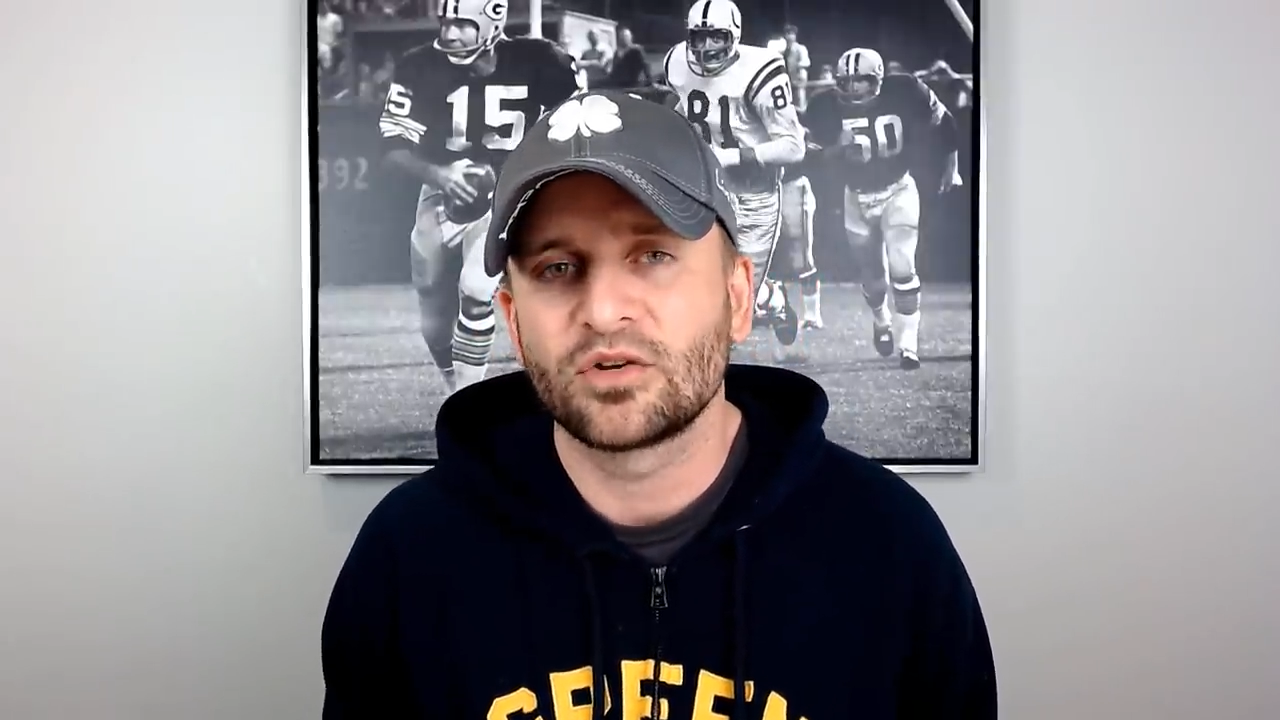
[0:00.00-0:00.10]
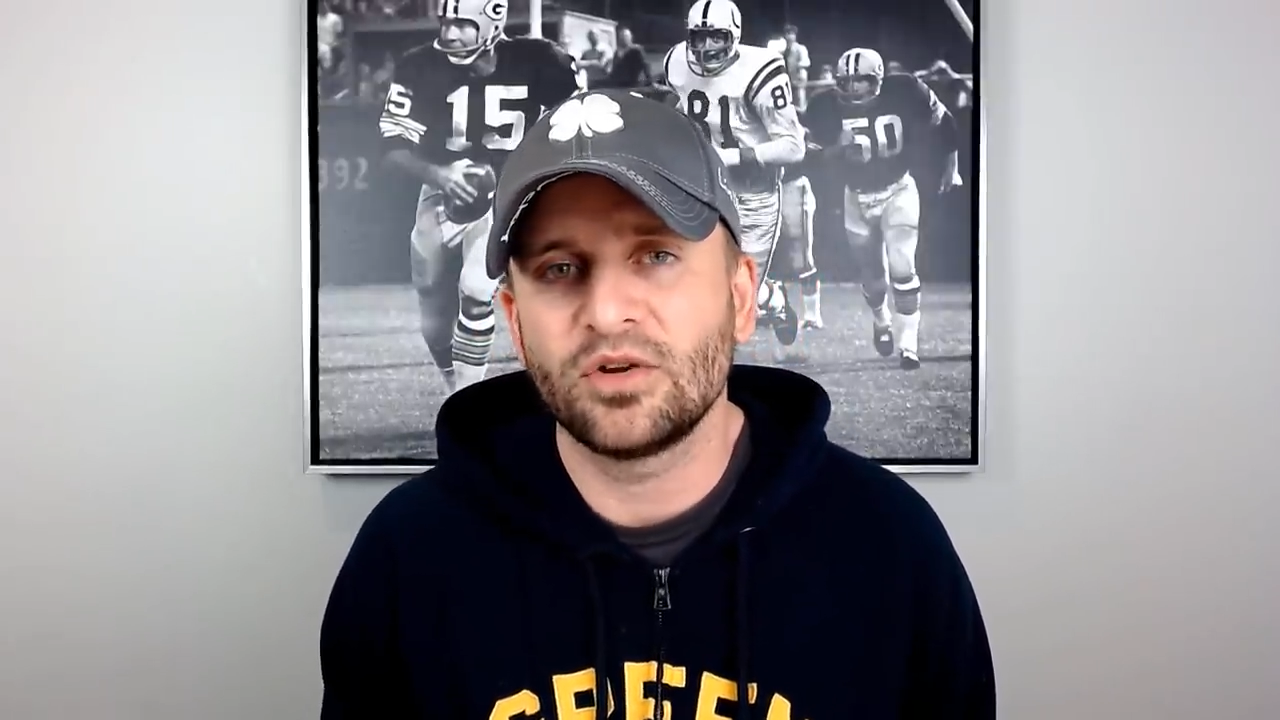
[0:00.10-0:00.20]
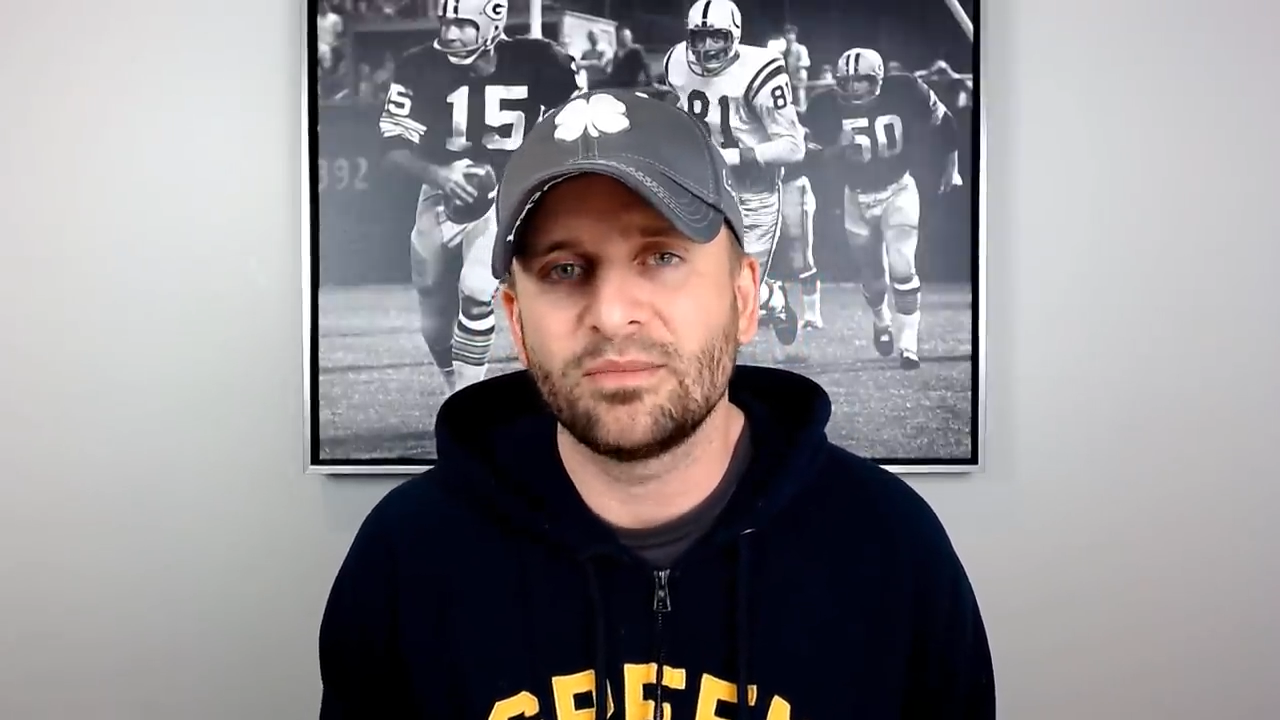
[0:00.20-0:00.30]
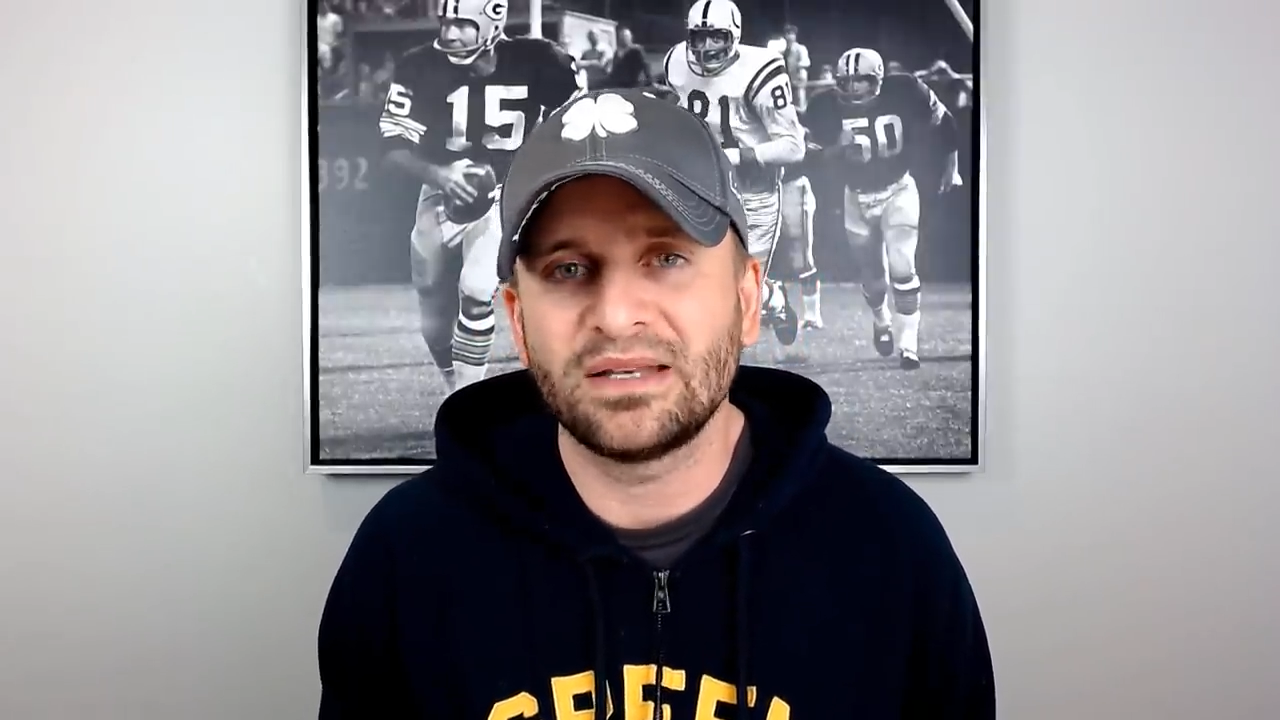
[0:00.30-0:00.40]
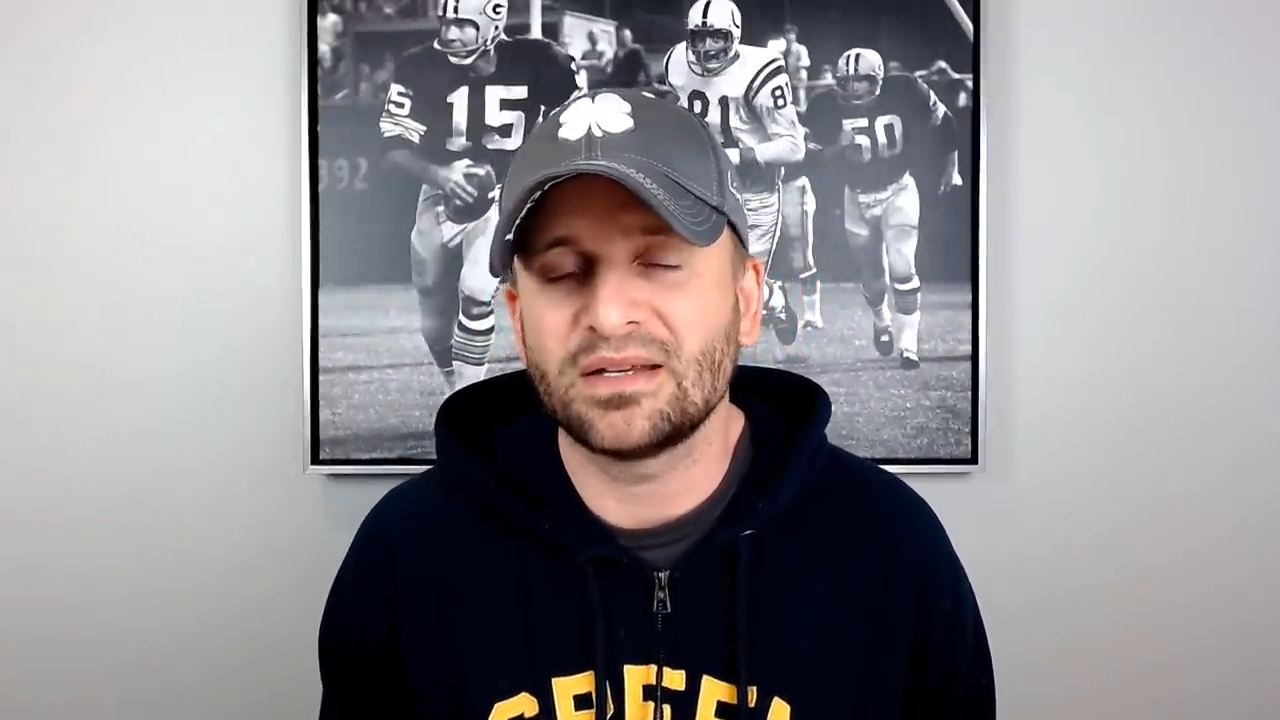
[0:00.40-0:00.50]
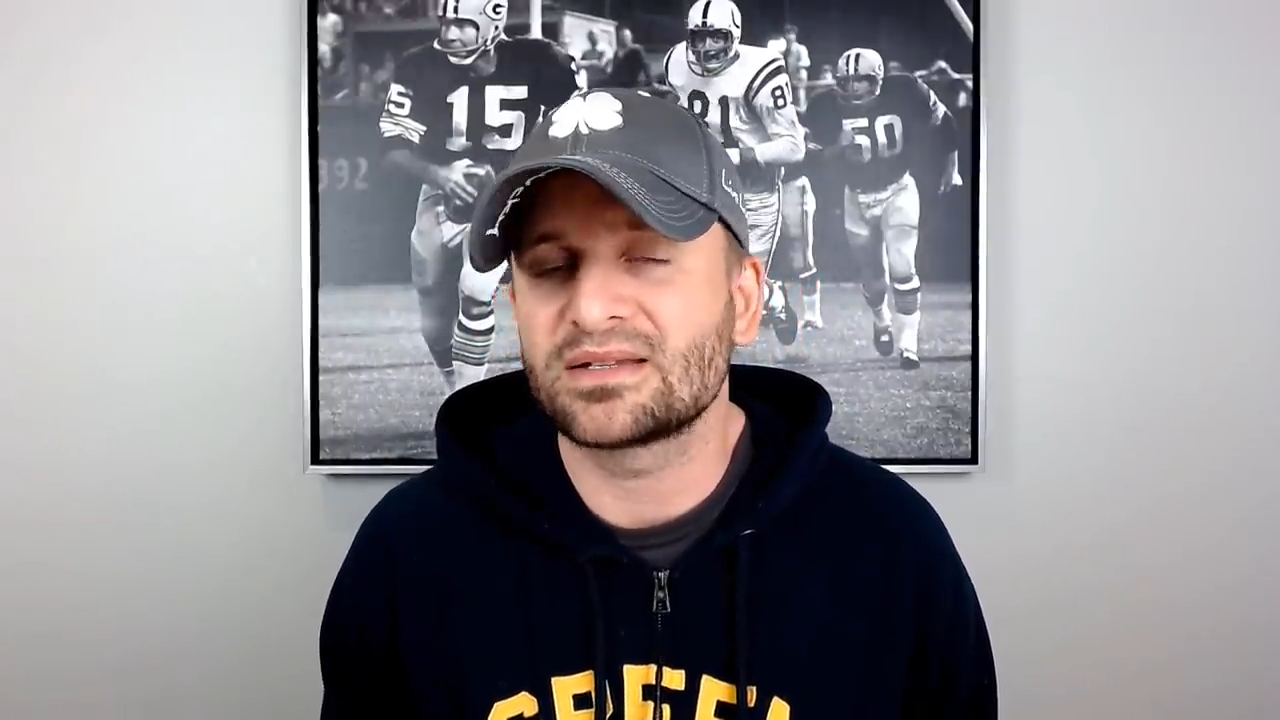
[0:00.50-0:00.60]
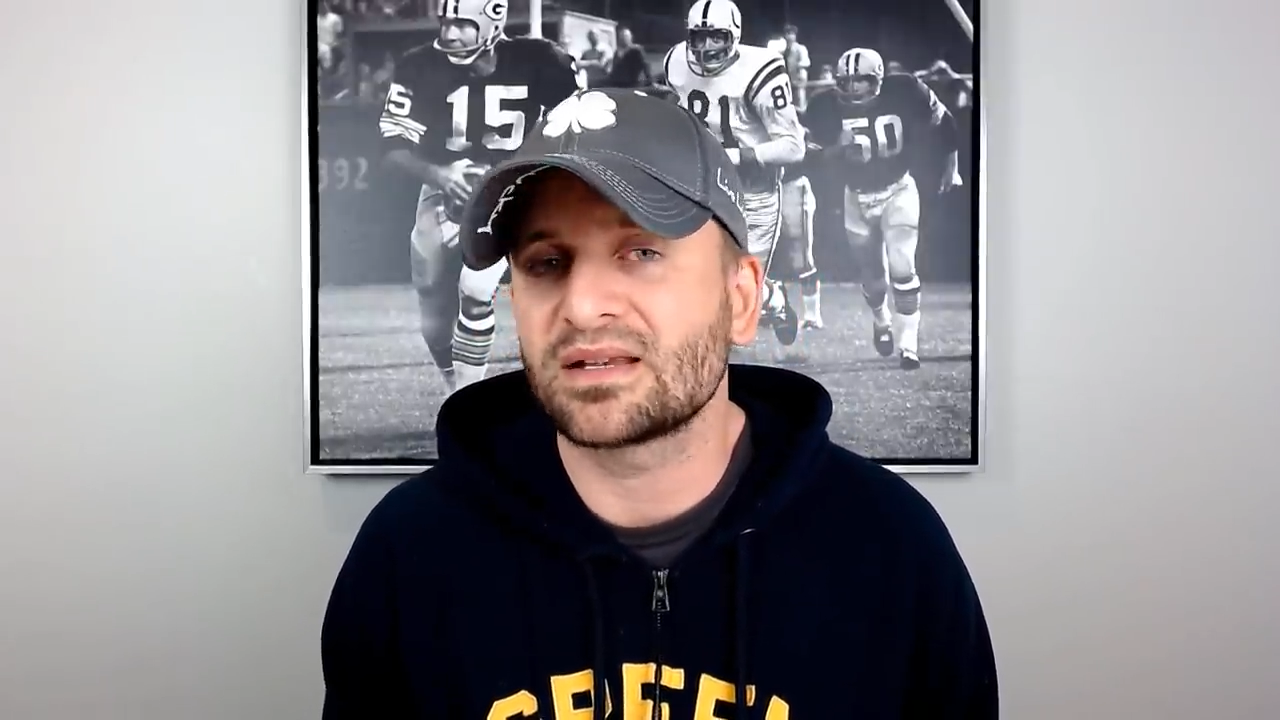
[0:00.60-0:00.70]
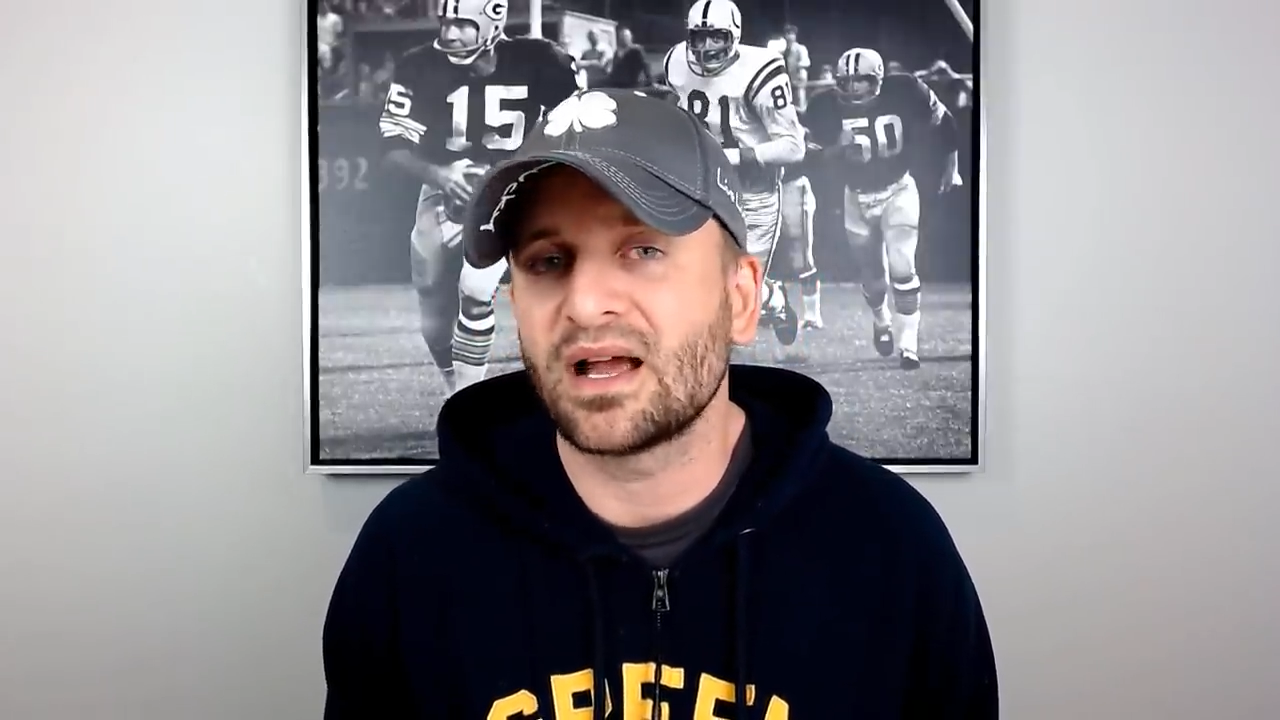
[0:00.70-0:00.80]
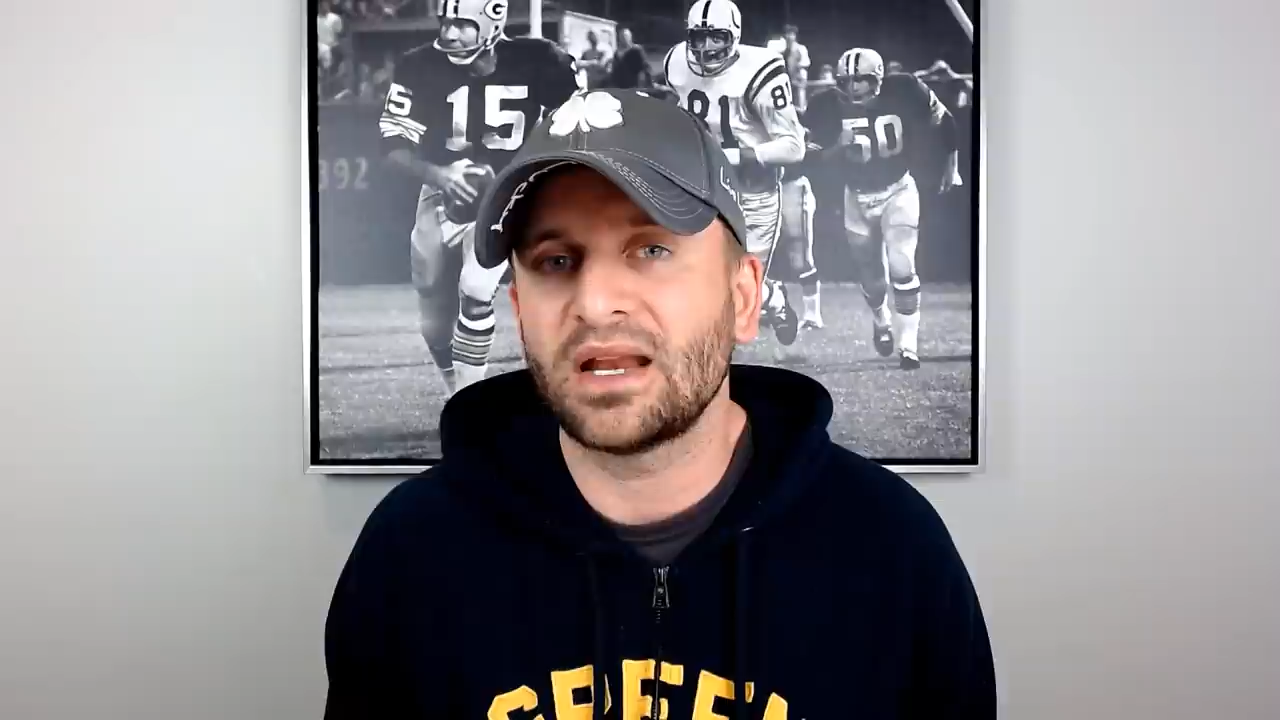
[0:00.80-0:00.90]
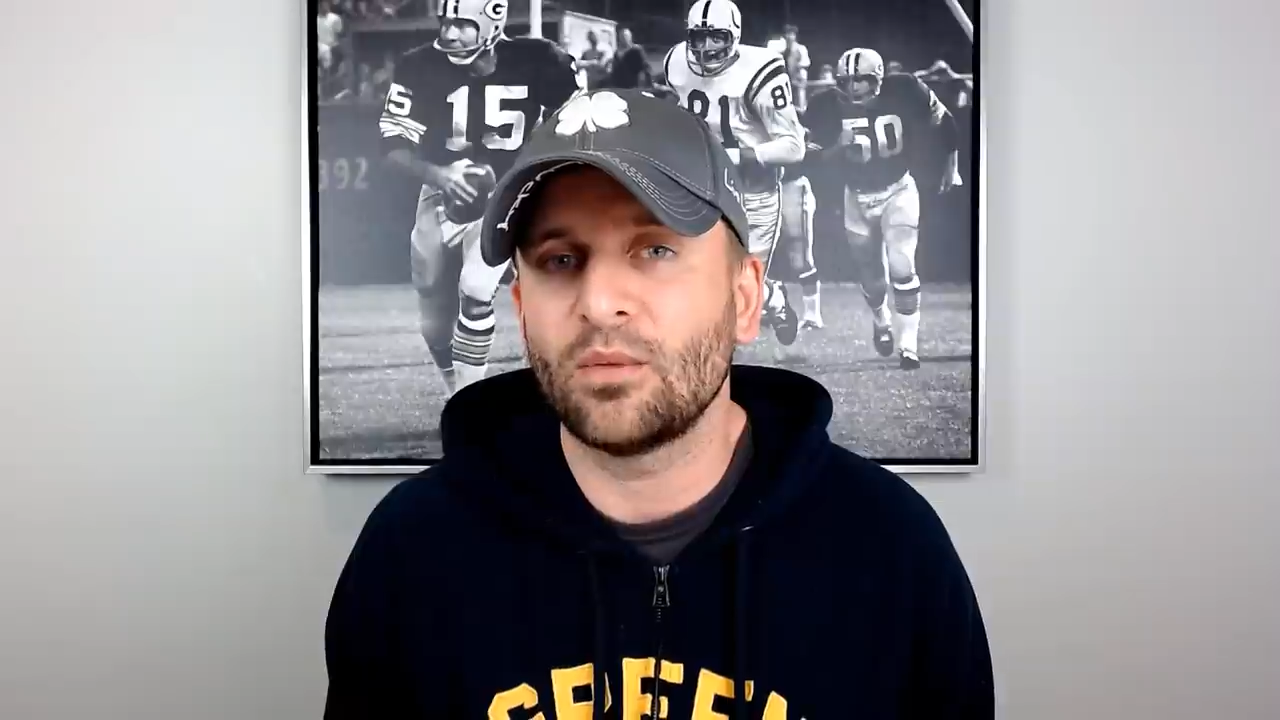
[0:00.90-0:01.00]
Green Bay did sign